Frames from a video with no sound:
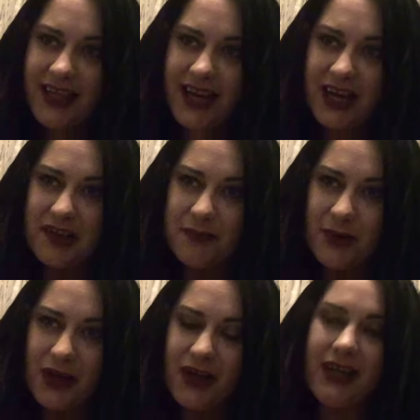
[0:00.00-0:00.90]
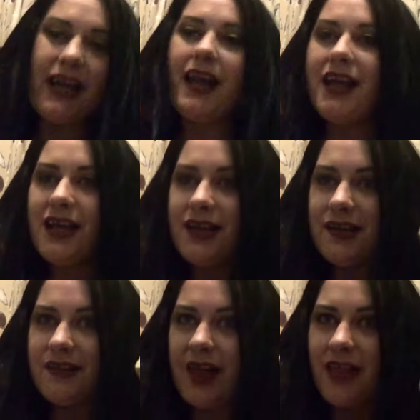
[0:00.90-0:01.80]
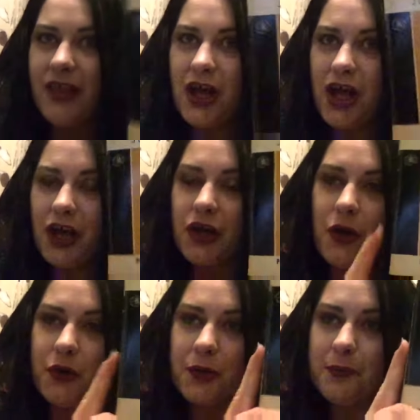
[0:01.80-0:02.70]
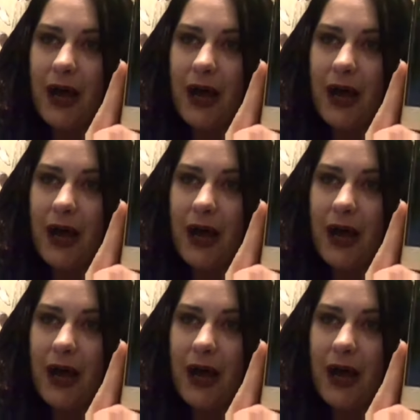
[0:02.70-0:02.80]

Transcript: The next book is The Golden